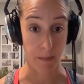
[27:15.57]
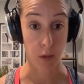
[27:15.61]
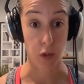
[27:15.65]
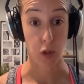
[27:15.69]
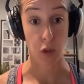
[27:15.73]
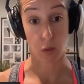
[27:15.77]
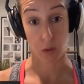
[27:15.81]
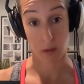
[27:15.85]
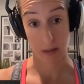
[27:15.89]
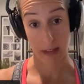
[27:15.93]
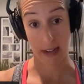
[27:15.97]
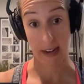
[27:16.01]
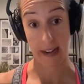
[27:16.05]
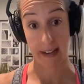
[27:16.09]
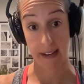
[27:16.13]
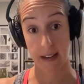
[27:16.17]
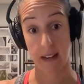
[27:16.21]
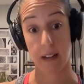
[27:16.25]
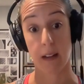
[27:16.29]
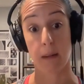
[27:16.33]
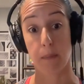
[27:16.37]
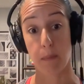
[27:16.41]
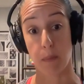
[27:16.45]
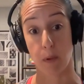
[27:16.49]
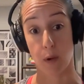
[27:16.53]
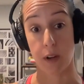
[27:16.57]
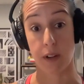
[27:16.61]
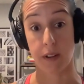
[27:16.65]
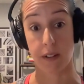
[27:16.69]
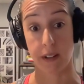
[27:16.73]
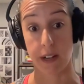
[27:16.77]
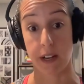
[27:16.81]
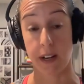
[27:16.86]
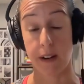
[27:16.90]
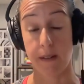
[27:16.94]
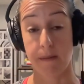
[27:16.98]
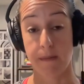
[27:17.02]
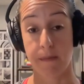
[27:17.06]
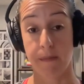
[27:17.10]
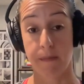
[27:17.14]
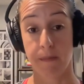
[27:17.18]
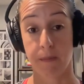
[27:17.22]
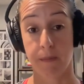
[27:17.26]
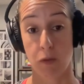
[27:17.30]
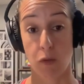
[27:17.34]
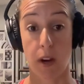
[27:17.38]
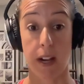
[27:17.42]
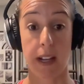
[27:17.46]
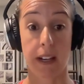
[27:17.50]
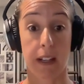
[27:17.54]
so that I keep breathing,
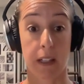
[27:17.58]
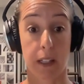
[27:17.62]
right?